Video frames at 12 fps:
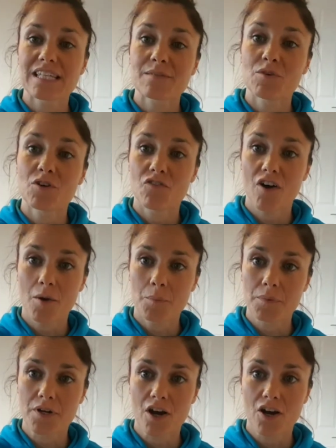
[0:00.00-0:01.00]
move up
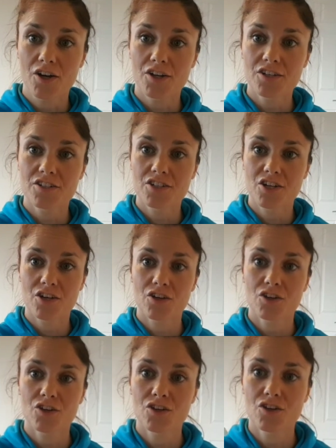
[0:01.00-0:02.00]
now
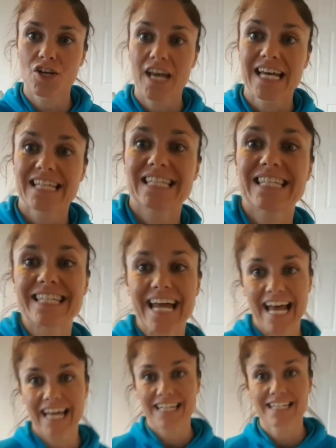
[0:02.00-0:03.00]
to
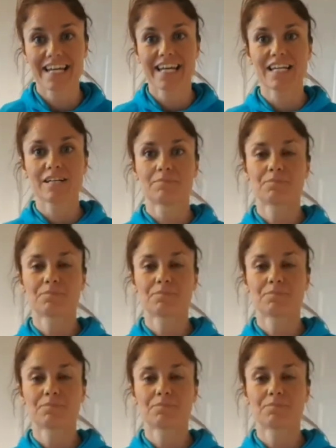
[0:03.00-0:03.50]
standing,